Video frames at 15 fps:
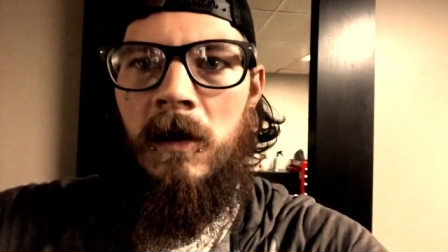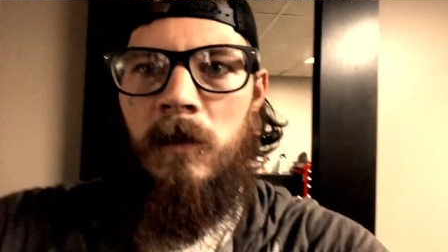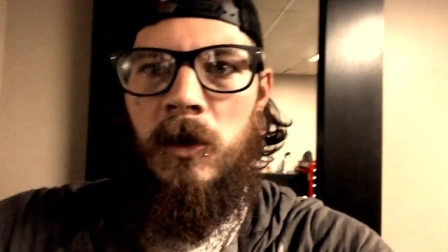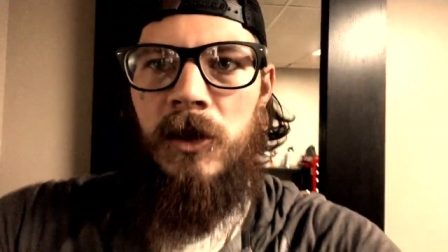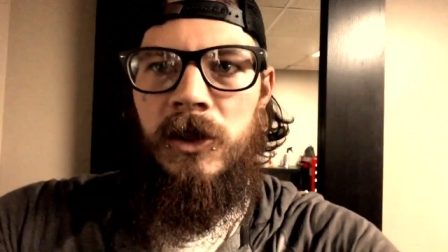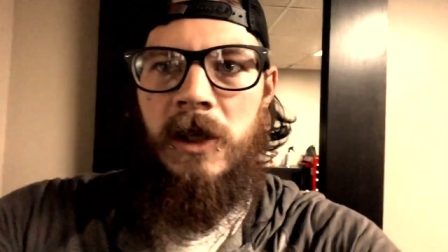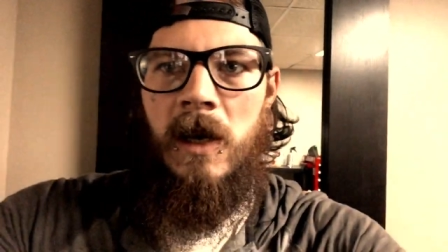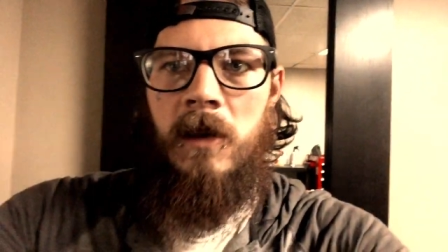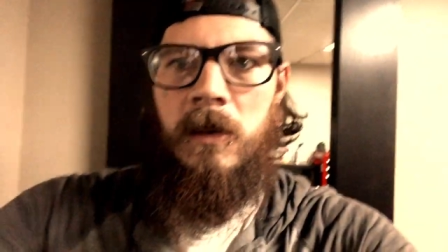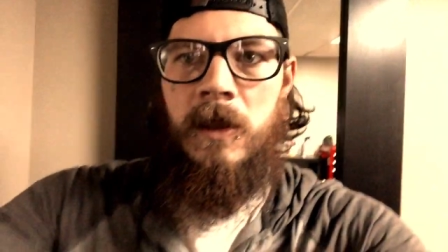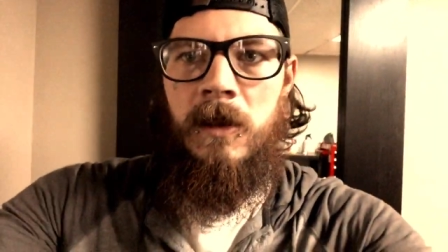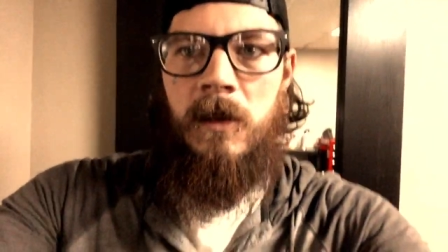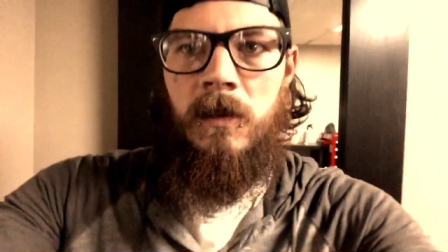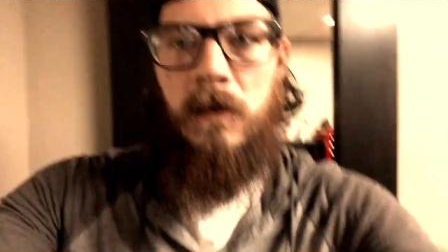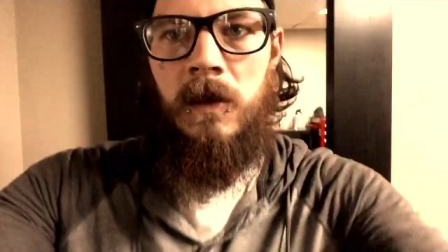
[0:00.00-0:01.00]
I'm gonna
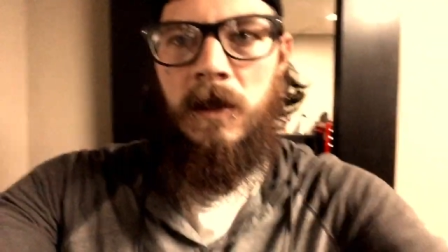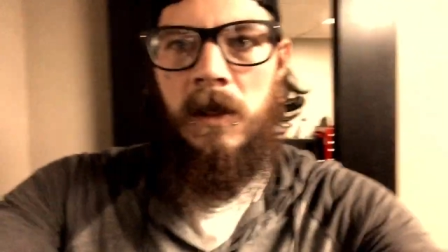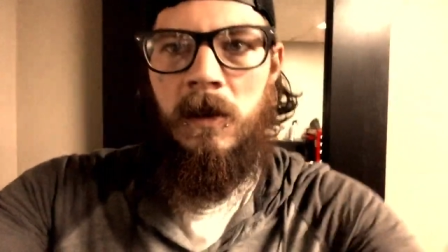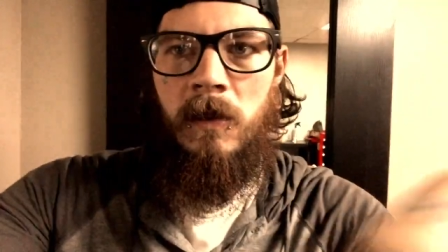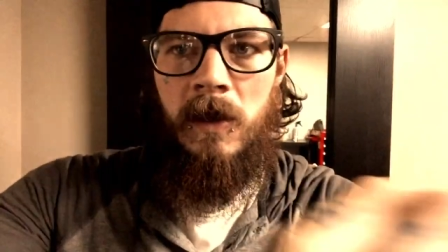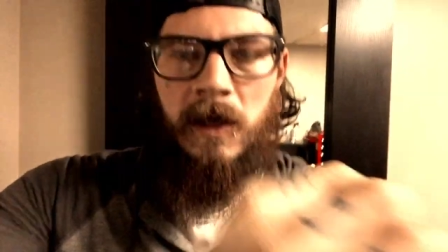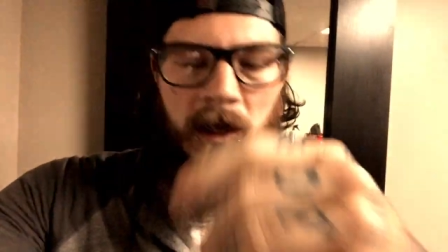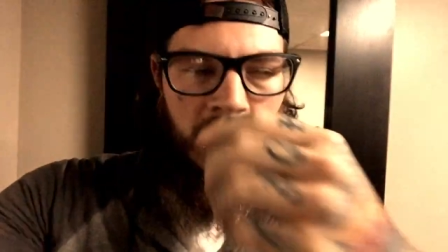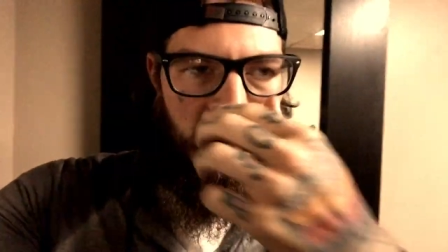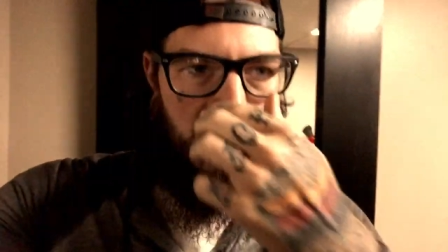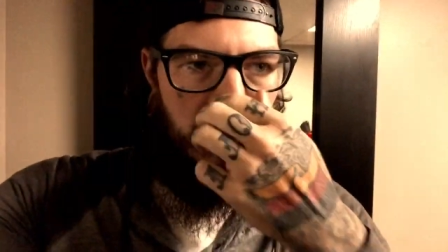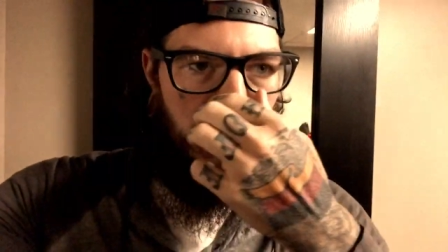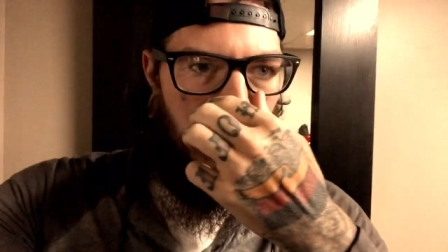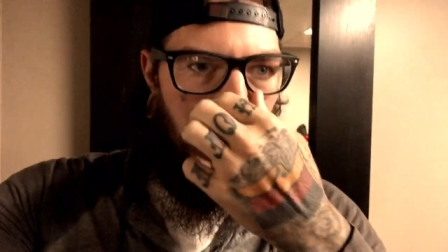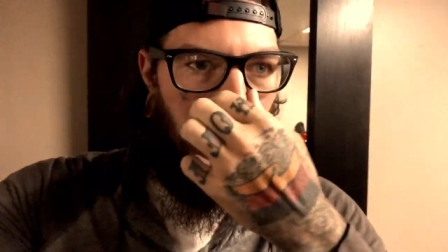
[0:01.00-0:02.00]
shower really quick.
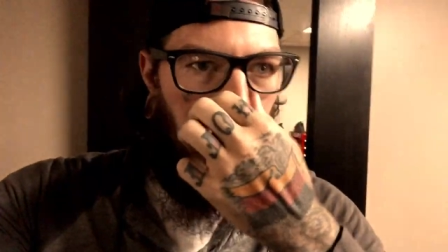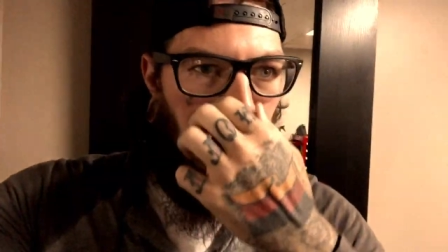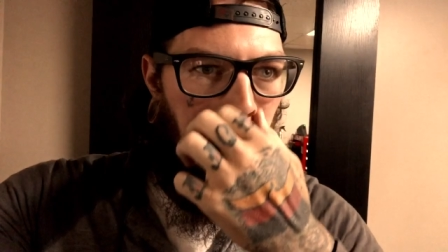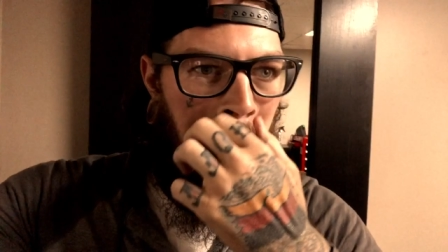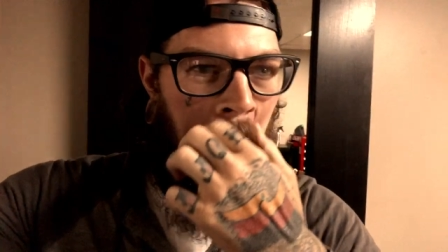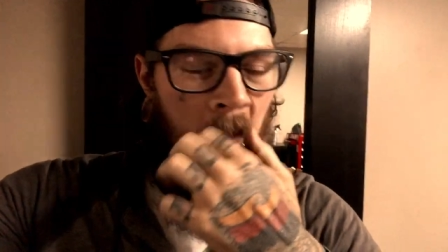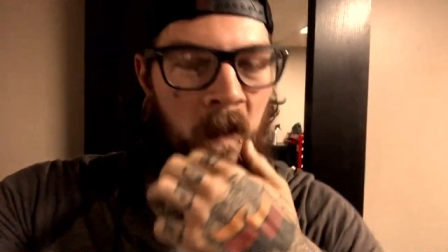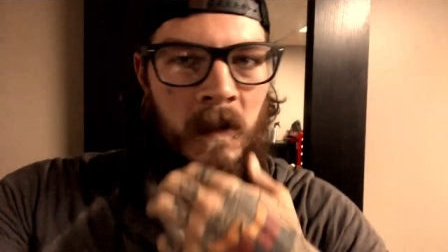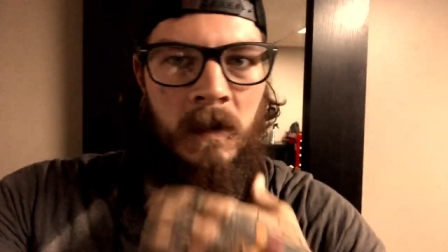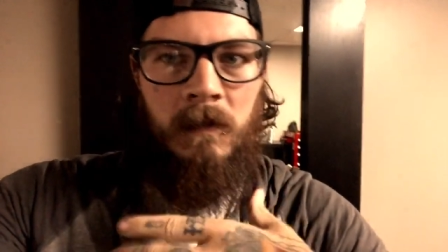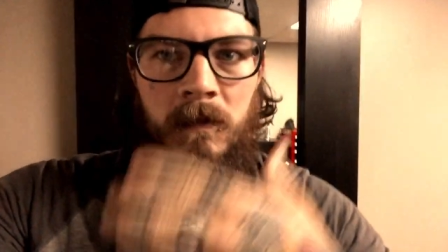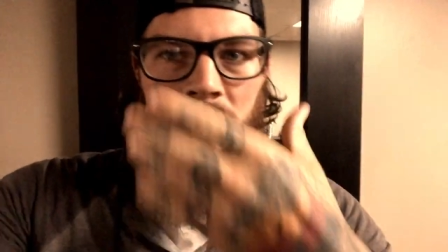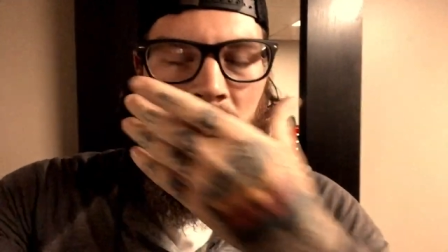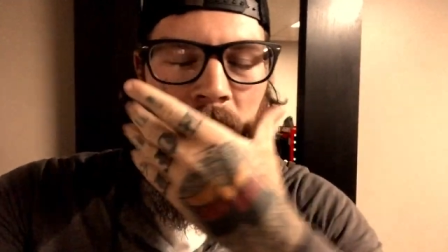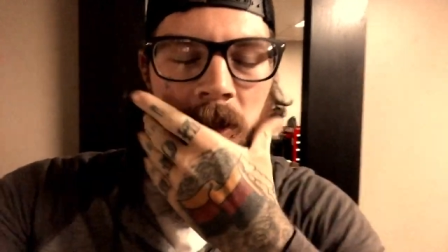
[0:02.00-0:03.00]

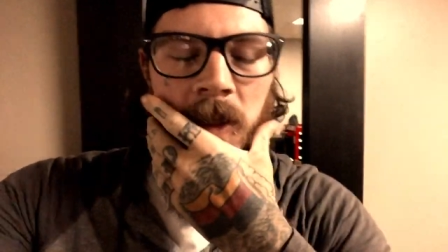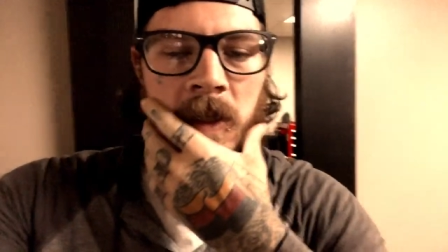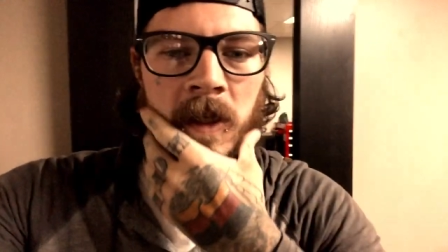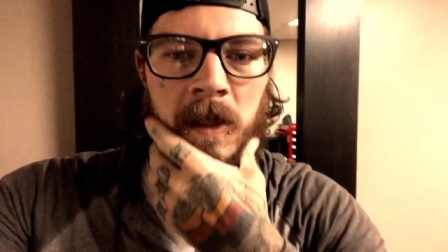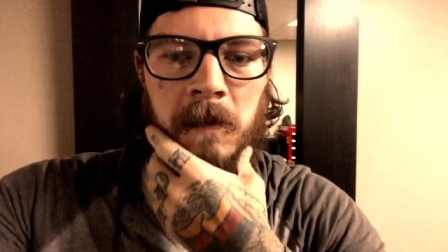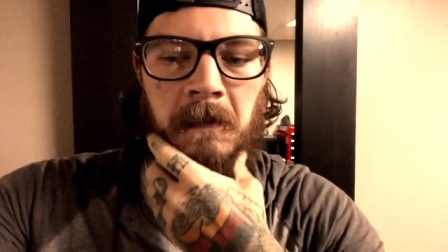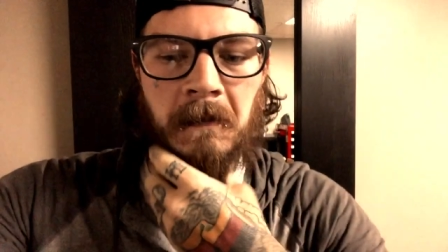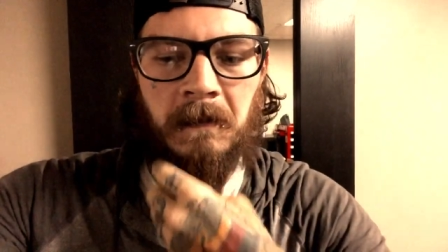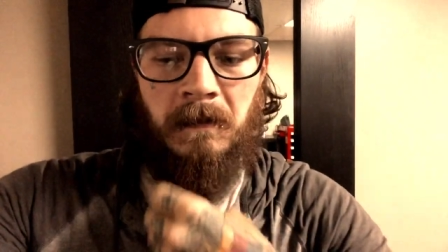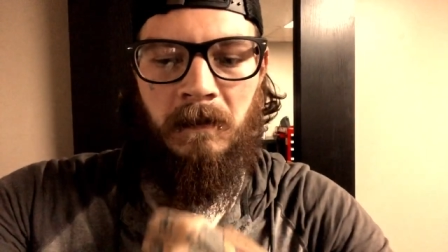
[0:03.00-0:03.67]
Here you go.